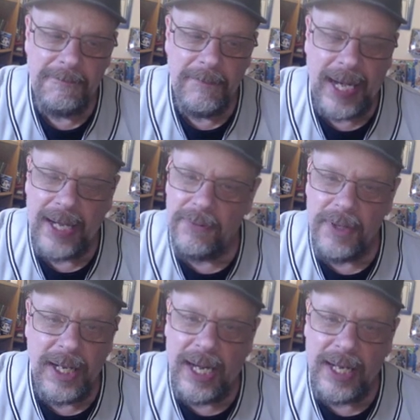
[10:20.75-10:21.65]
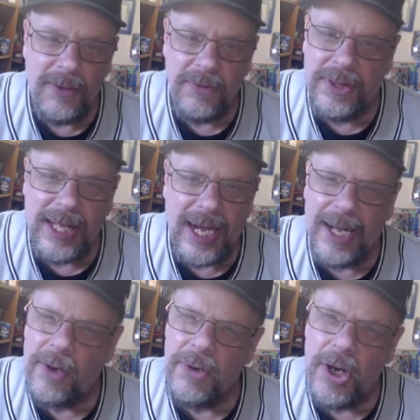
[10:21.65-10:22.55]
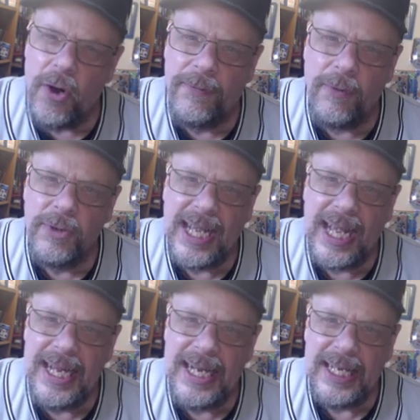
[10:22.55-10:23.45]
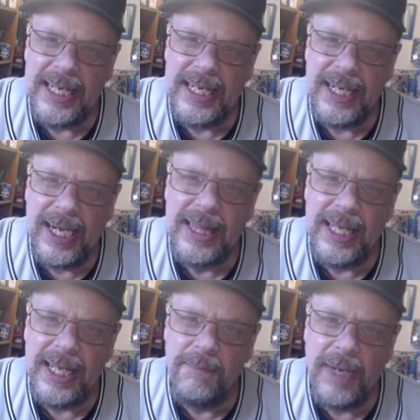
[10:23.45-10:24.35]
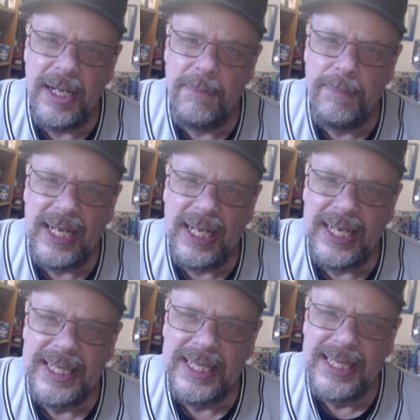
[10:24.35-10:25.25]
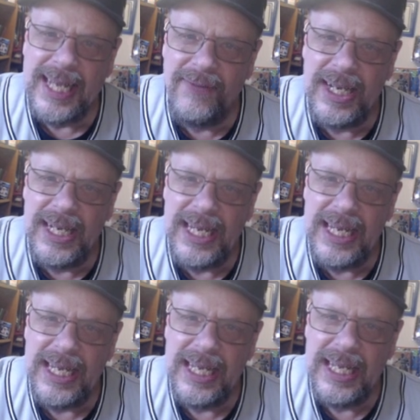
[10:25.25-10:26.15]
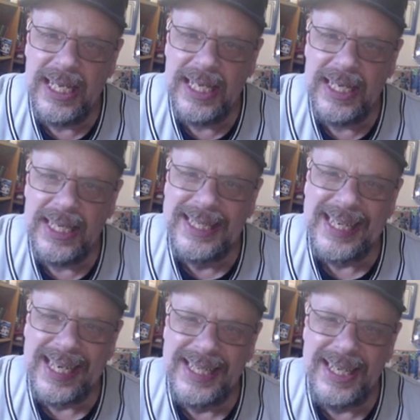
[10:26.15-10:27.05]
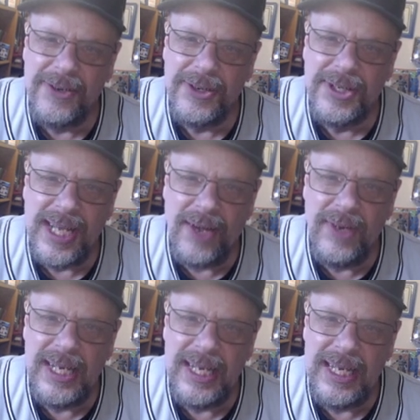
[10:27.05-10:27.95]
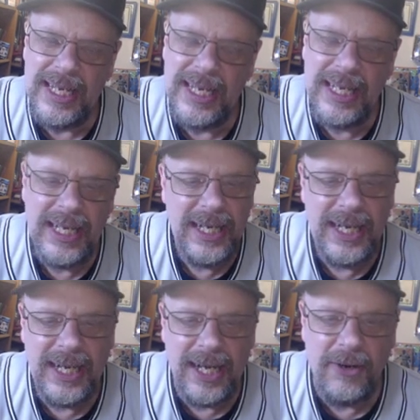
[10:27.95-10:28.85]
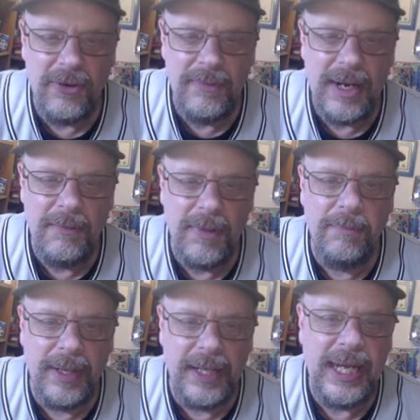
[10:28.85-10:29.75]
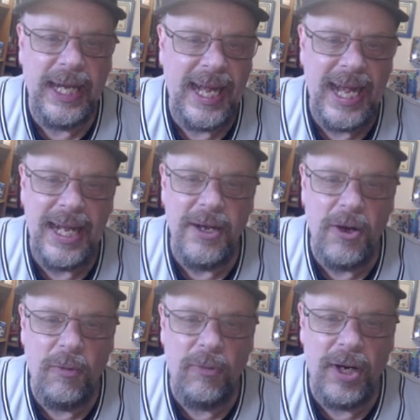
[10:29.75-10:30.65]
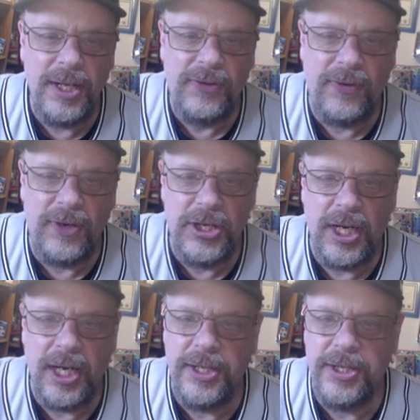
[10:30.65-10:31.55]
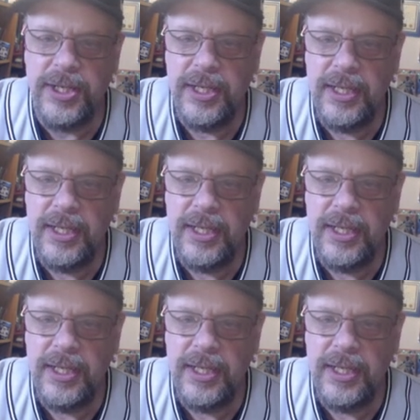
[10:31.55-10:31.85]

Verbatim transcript: I don't I don't I don't know if it was 80. I think it might have been like 70, 60 or 70. I don't remember, but yeah, 80 home runs for Judge.